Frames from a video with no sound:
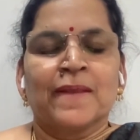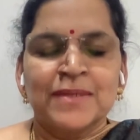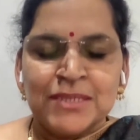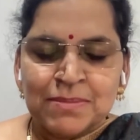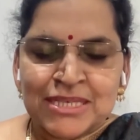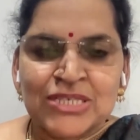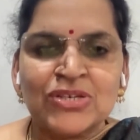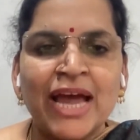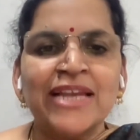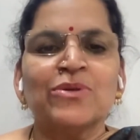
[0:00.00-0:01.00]
She must
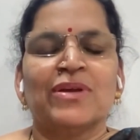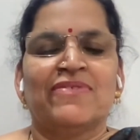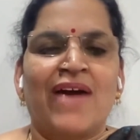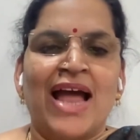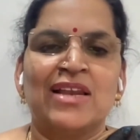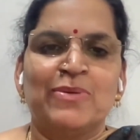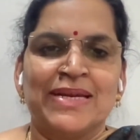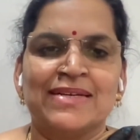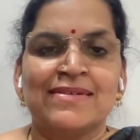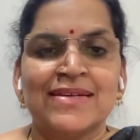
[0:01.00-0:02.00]
try to
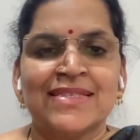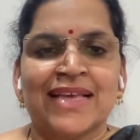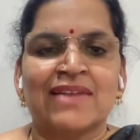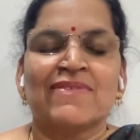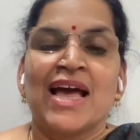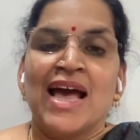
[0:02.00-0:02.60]
evaluate herself